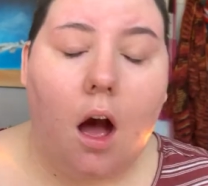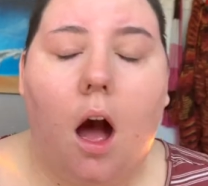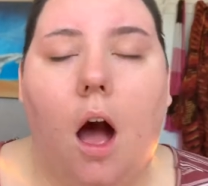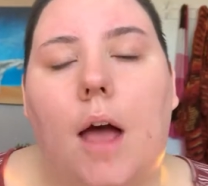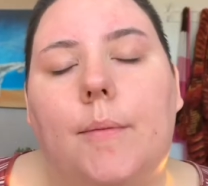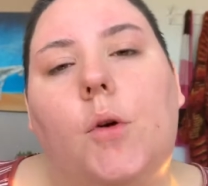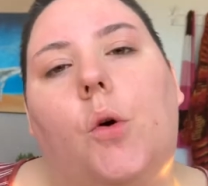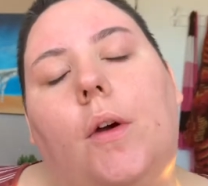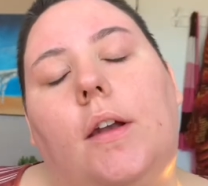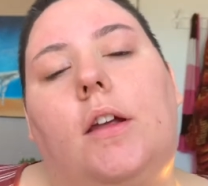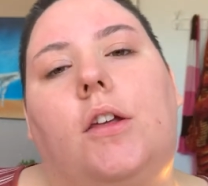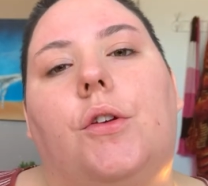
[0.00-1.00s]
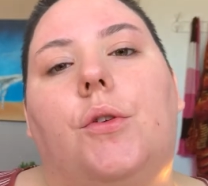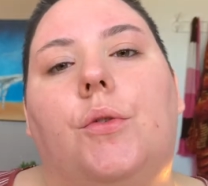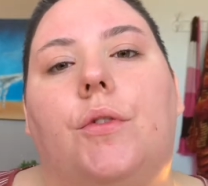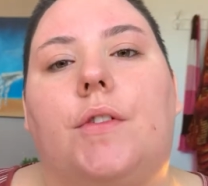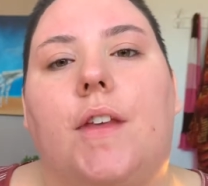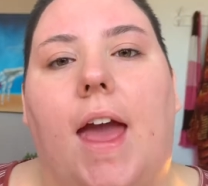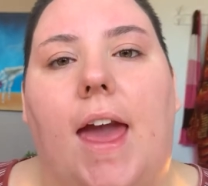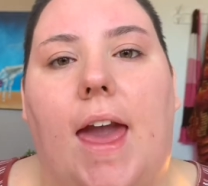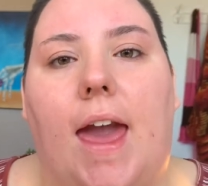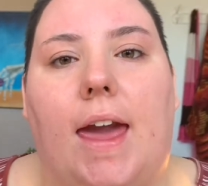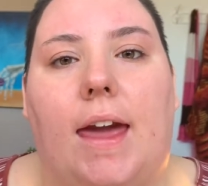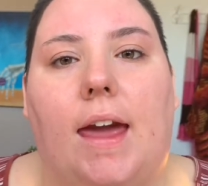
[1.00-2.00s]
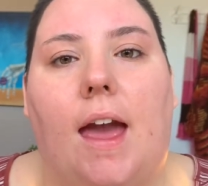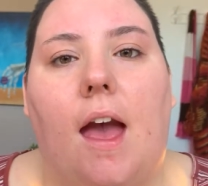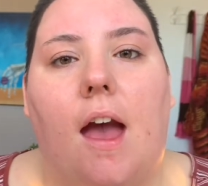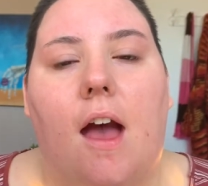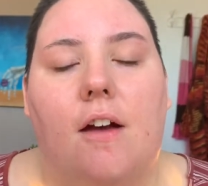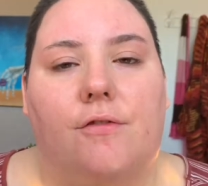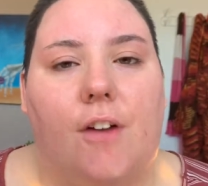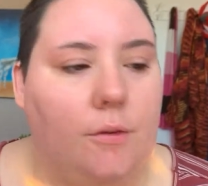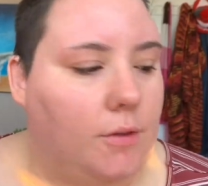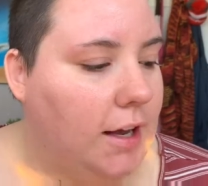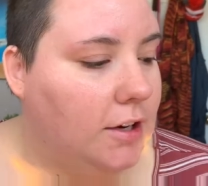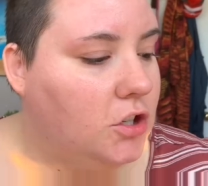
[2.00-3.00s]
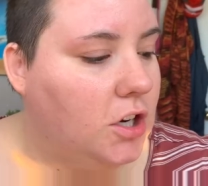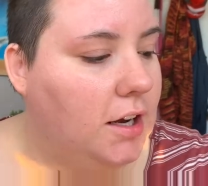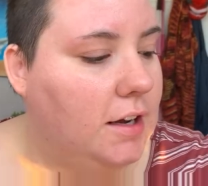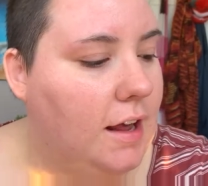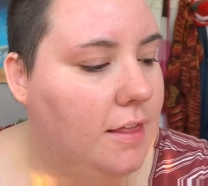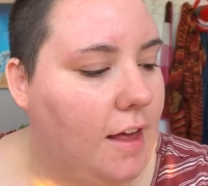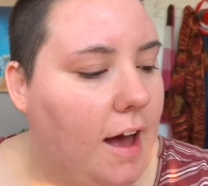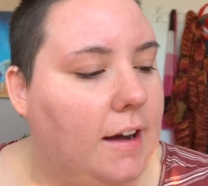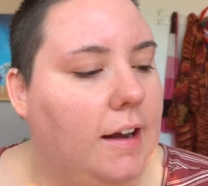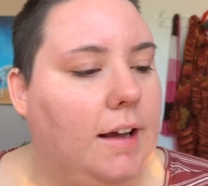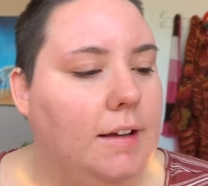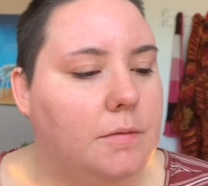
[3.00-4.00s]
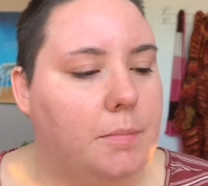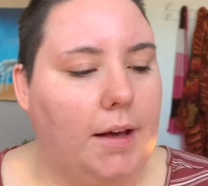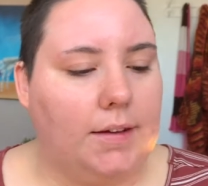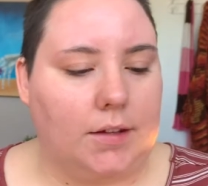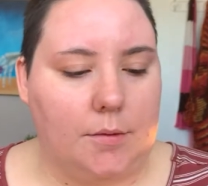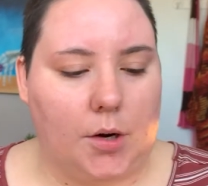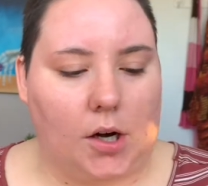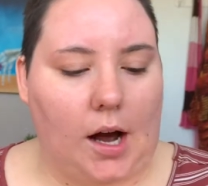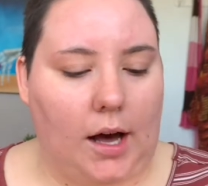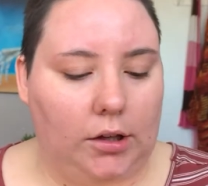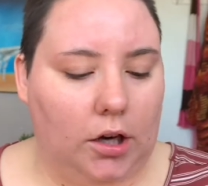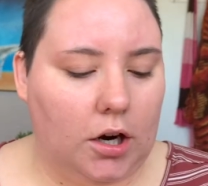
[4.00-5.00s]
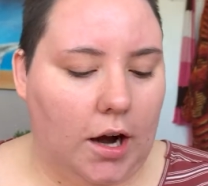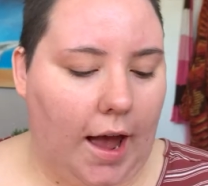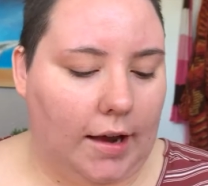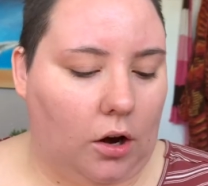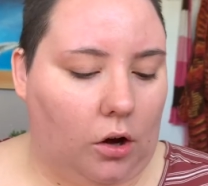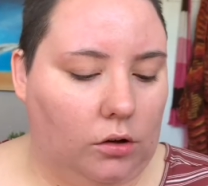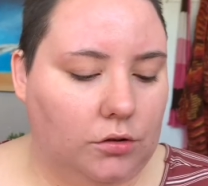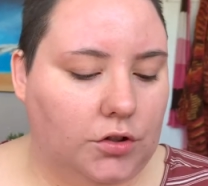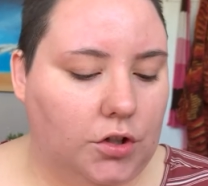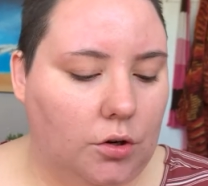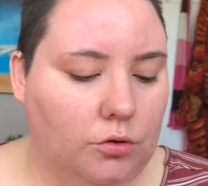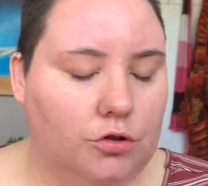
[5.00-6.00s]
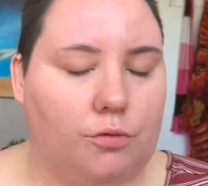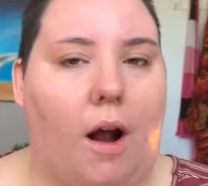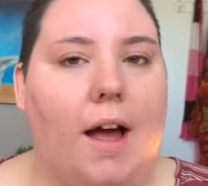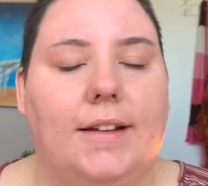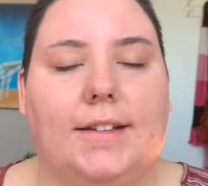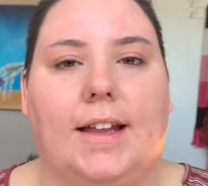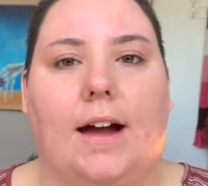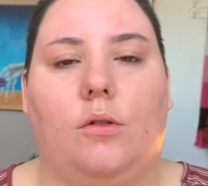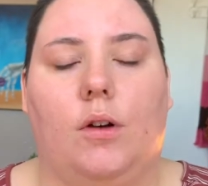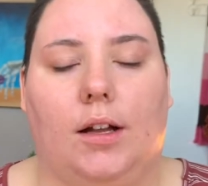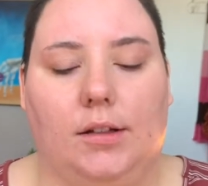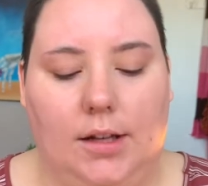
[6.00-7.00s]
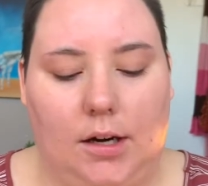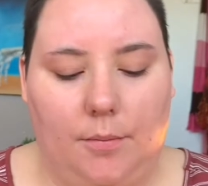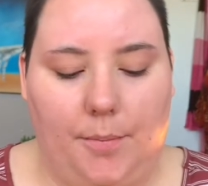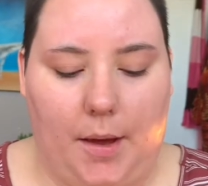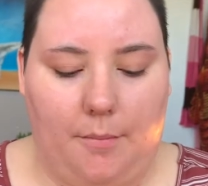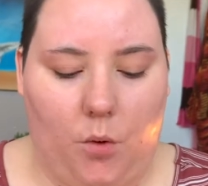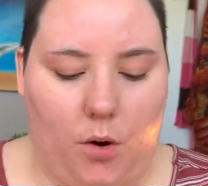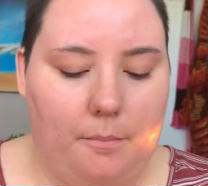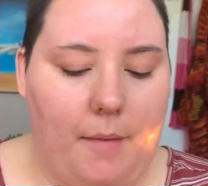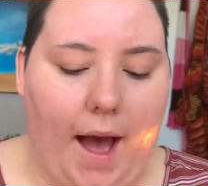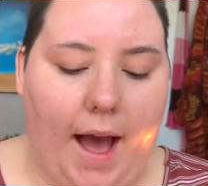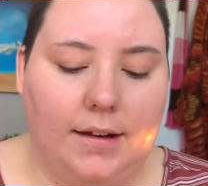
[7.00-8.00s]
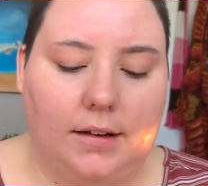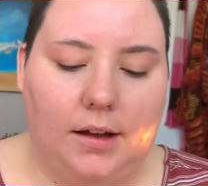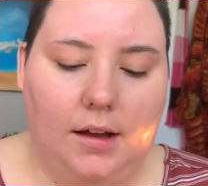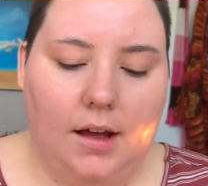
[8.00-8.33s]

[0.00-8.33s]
I'm going to use a foundation that is my summer color and also dries down a little bit more matte.